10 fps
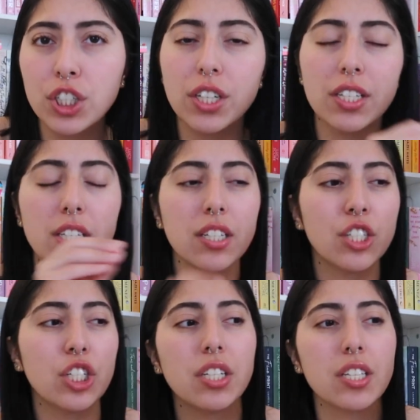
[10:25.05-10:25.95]

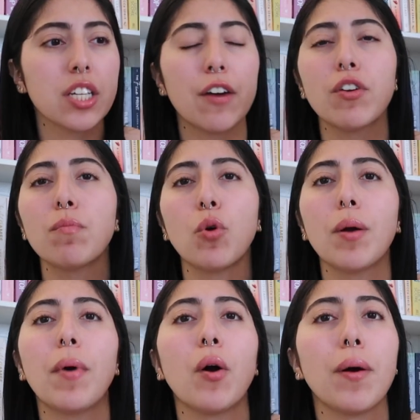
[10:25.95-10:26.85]
She's discovering more
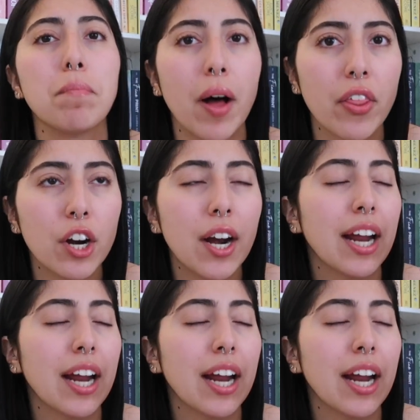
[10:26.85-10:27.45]
about her mother